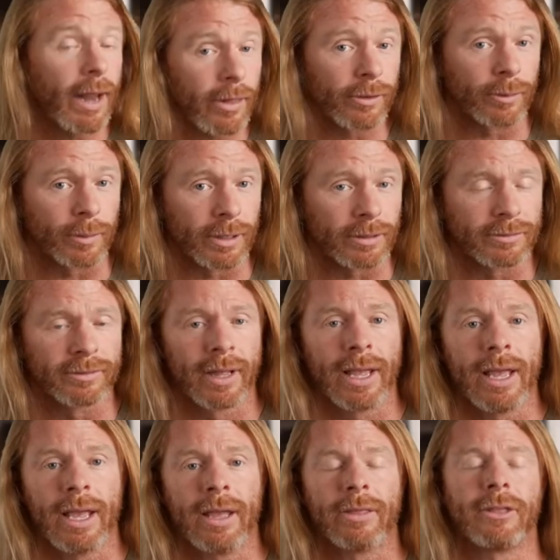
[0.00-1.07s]
other words,
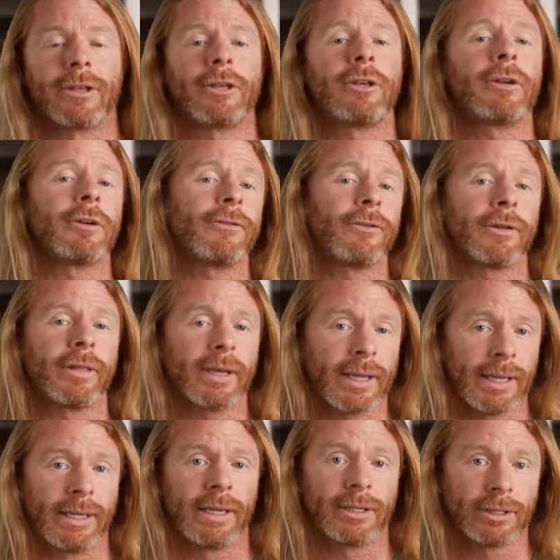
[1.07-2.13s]
the cure for the
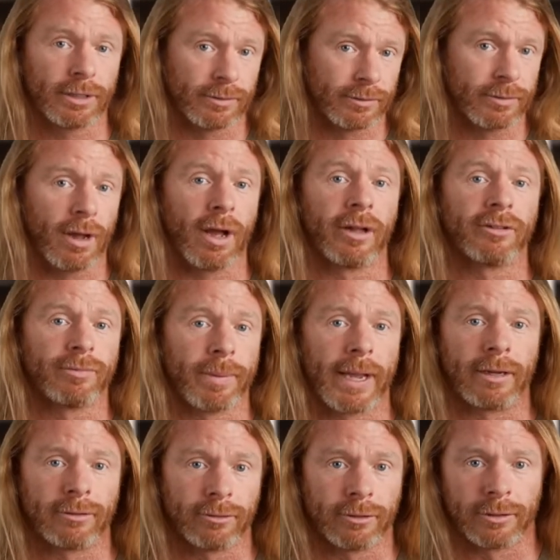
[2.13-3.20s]
conditions caused
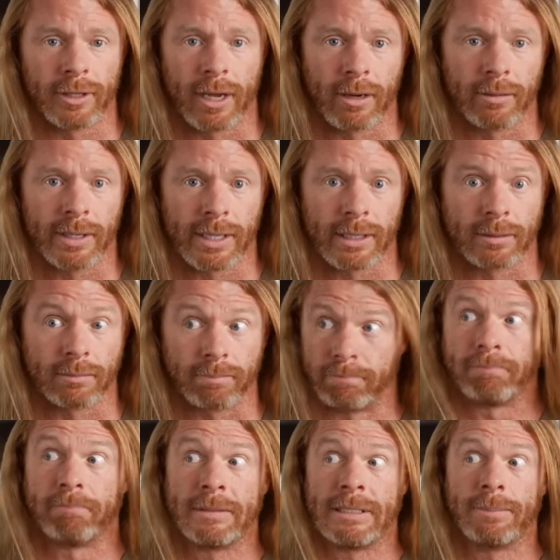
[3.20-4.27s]
by Trudeau and
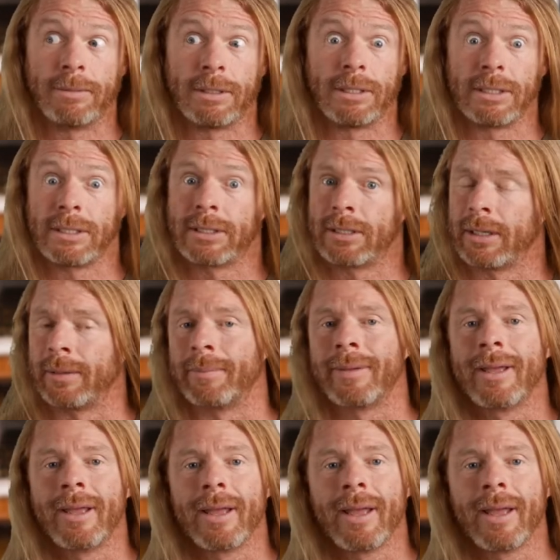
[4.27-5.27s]
people like him